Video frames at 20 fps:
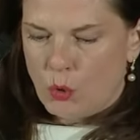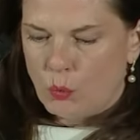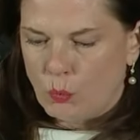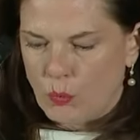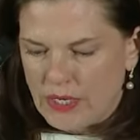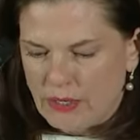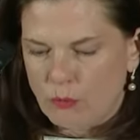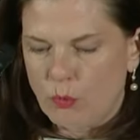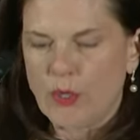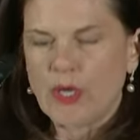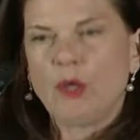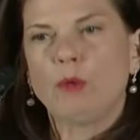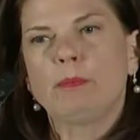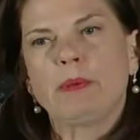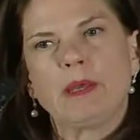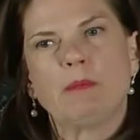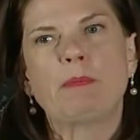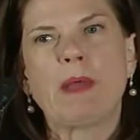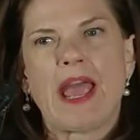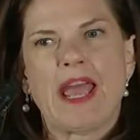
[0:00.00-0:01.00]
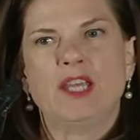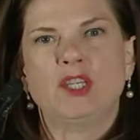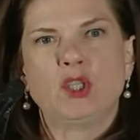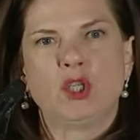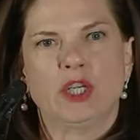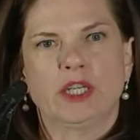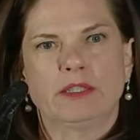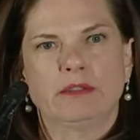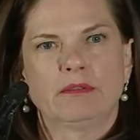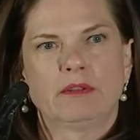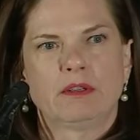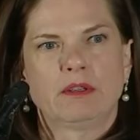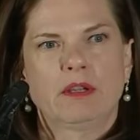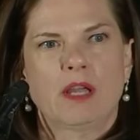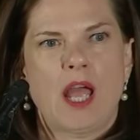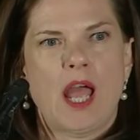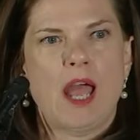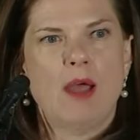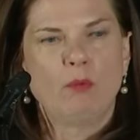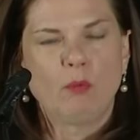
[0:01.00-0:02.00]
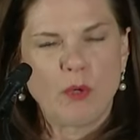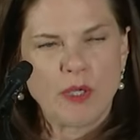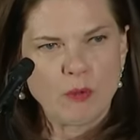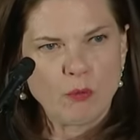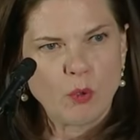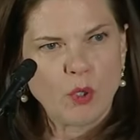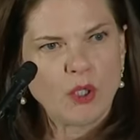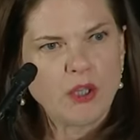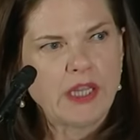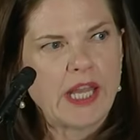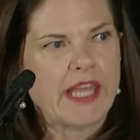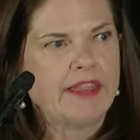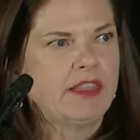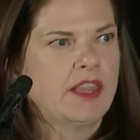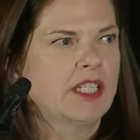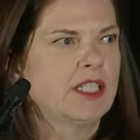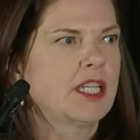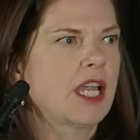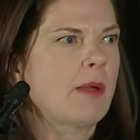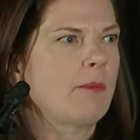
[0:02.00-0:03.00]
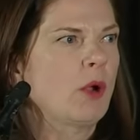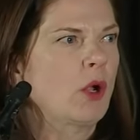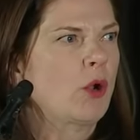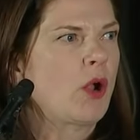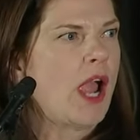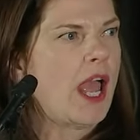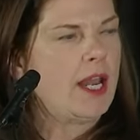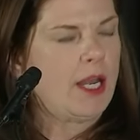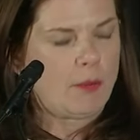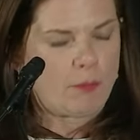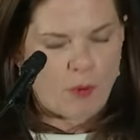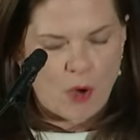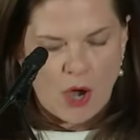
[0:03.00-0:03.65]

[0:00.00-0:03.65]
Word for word: We will be patient, and we will let the democratic